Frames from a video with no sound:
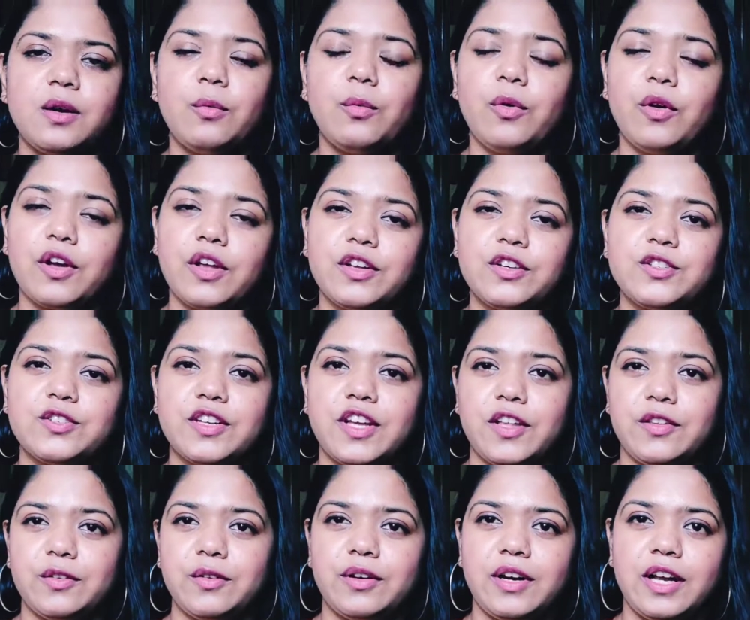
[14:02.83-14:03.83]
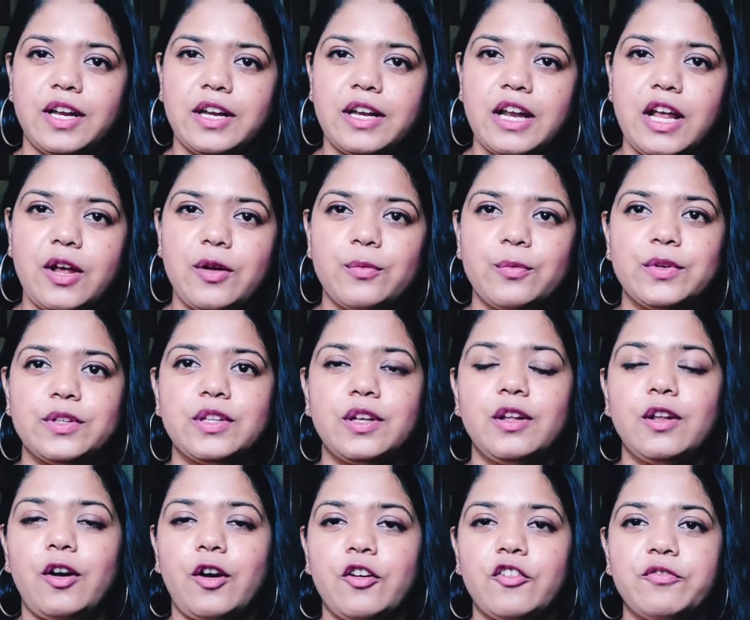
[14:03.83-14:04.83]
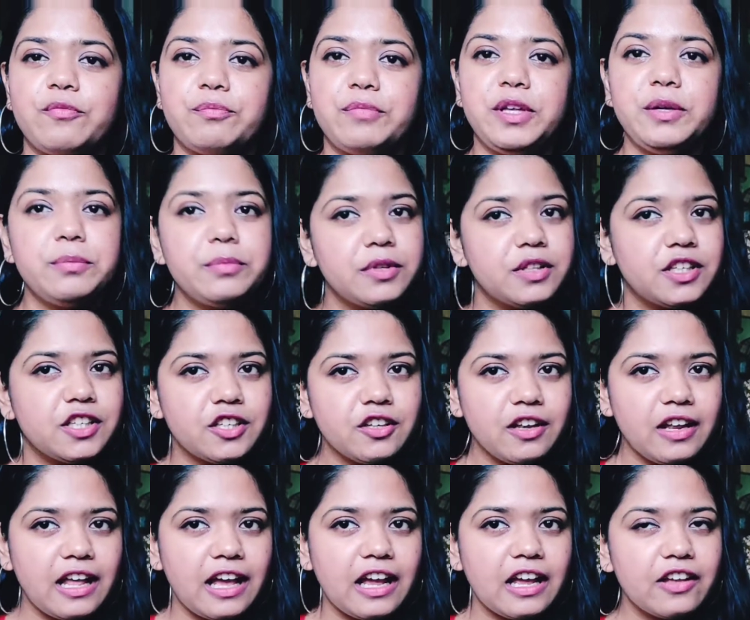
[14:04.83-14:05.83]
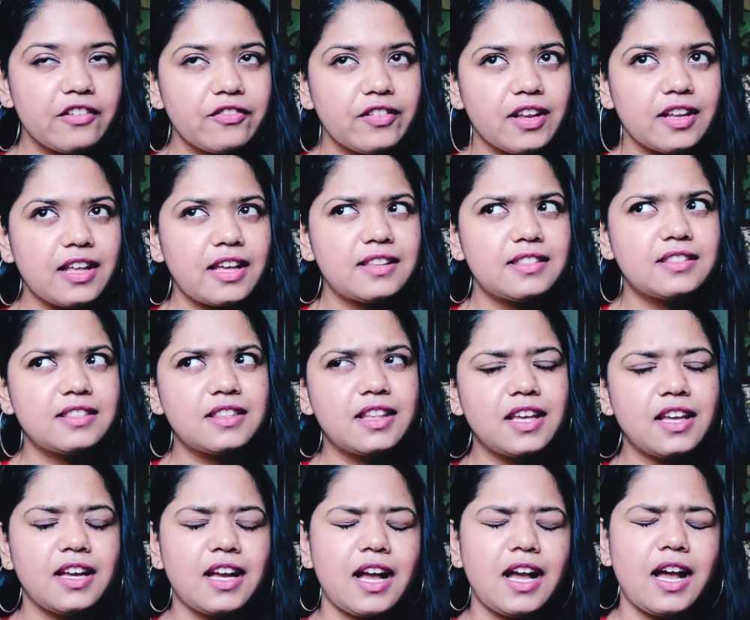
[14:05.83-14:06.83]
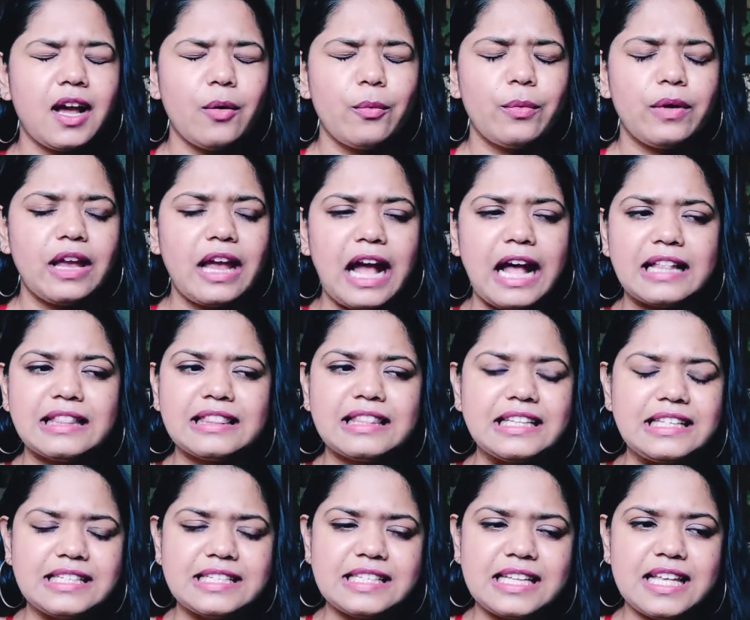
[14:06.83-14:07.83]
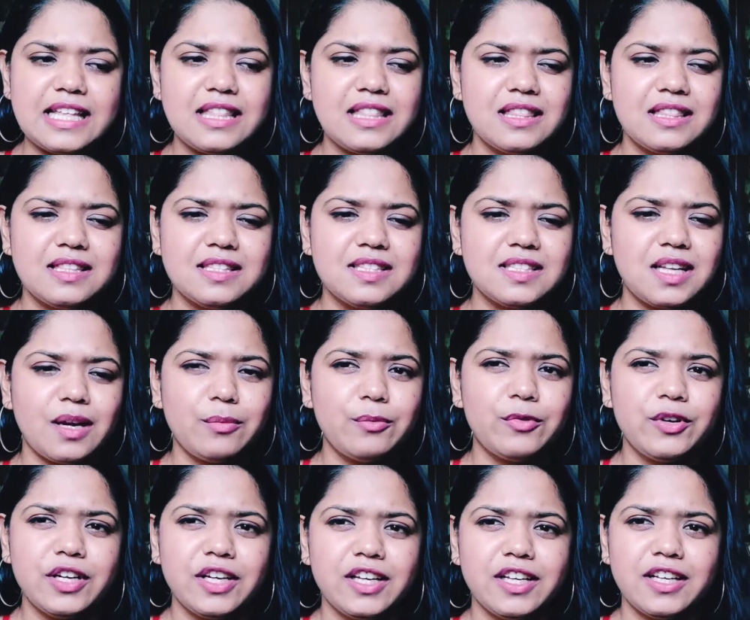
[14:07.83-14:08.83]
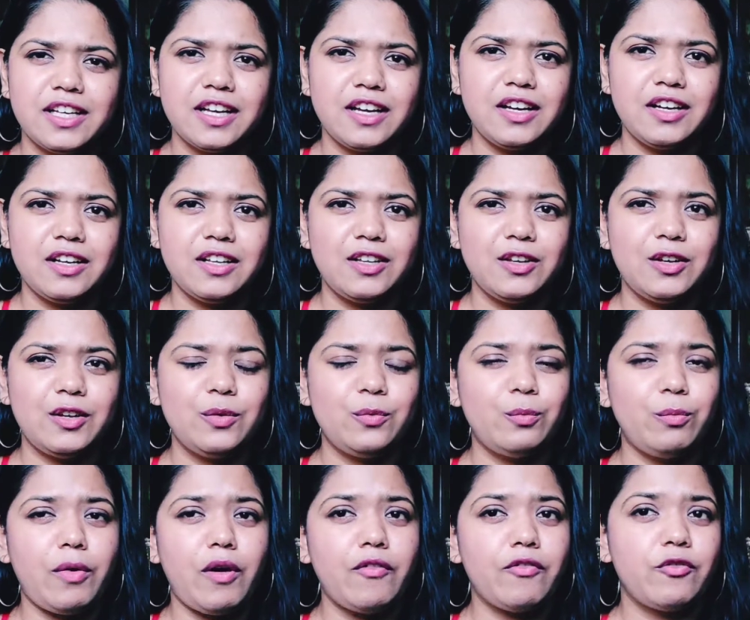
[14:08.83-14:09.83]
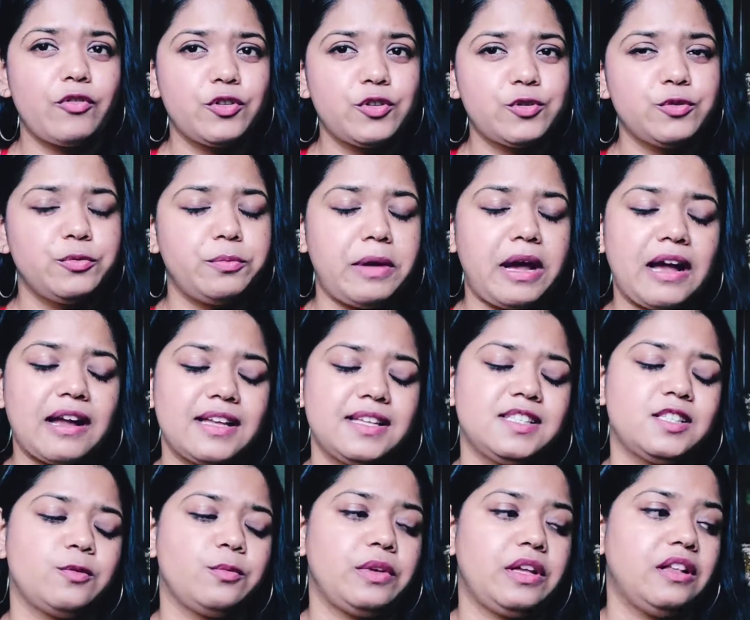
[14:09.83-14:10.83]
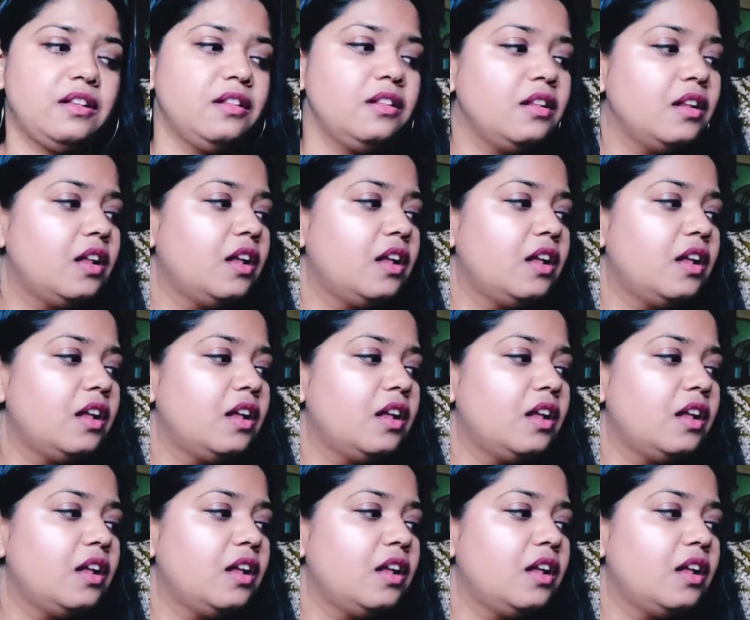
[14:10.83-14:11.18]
are working together right now with a lot of people in your life, and I think we had this in some reading a month or two back as well.